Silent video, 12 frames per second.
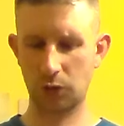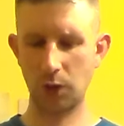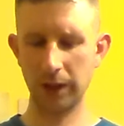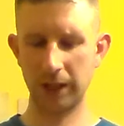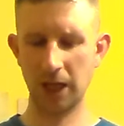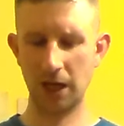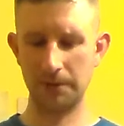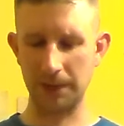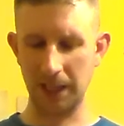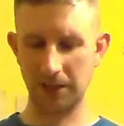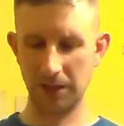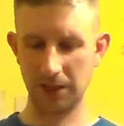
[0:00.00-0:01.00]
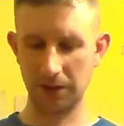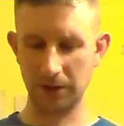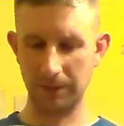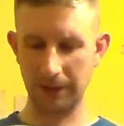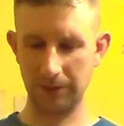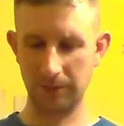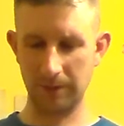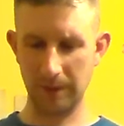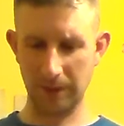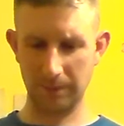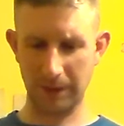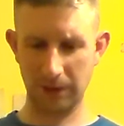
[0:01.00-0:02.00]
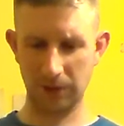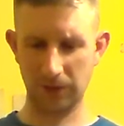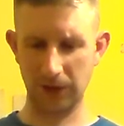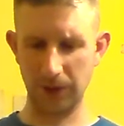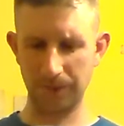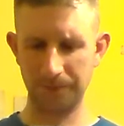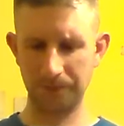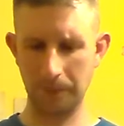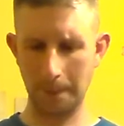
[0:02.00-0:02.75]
Quite carbonated on the mouthfeel.